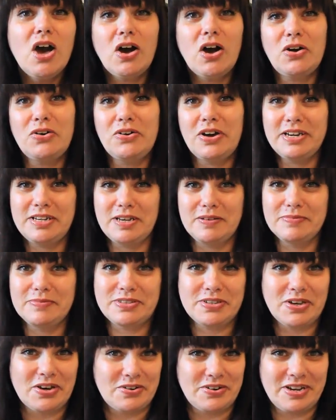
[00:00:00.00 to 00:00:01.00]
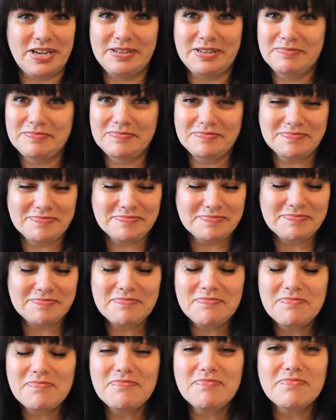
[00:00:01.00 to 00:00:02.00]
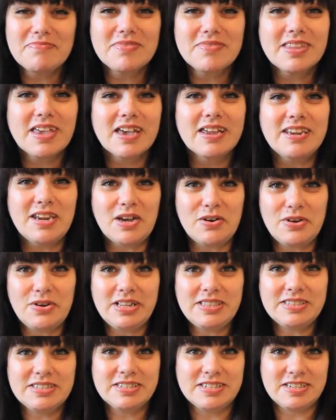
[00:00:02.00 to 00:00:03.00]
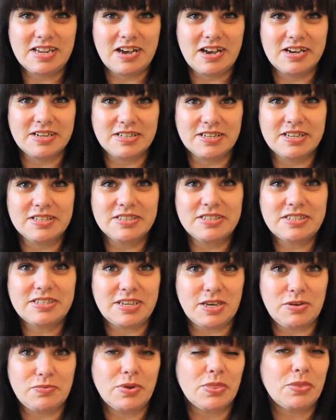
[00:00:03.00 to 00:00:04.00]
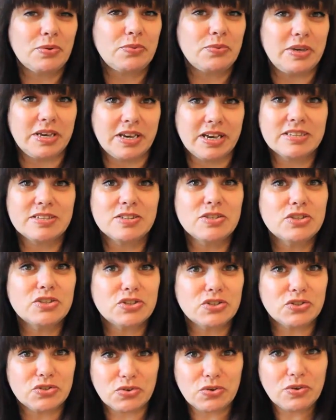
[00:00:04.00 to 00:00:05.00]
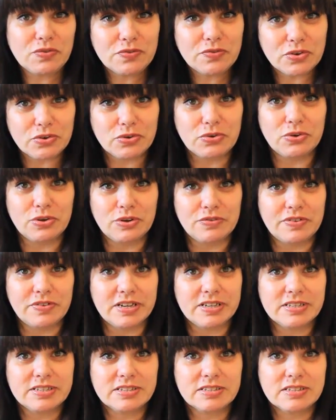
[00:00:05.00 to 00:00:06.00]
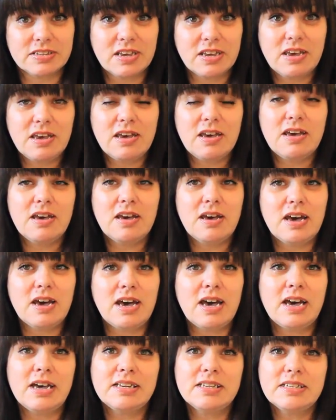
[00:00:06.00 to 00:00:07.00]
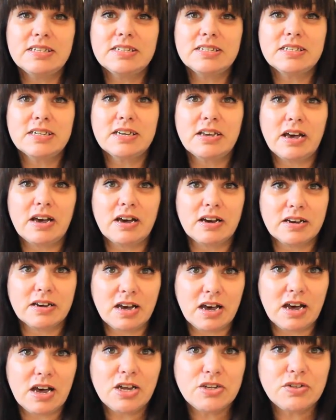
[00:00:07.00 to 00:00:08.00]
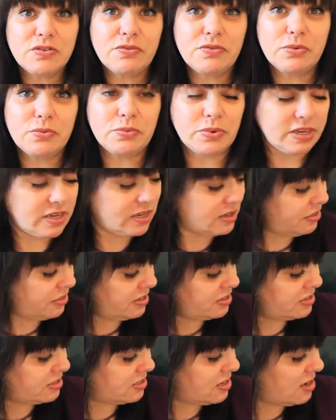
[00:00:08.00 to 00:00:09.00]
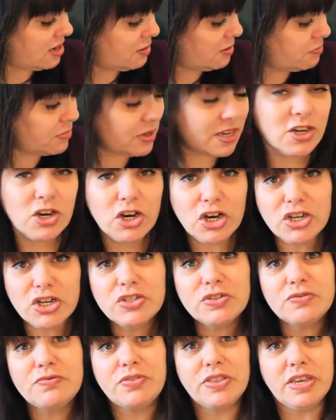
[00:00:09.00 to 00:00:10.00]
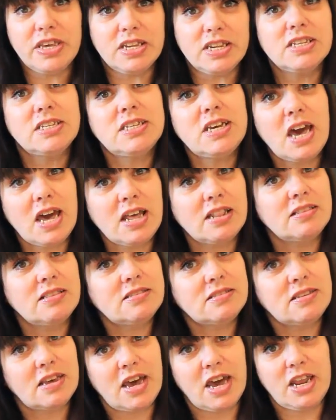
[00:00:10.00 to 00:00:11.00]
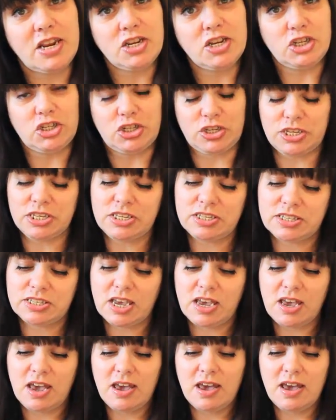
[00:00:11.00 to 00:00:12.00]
Alright, I'm sorry. Now let's start and see what the week has in store for all of us. And our card of the week this time, because of the intense energies,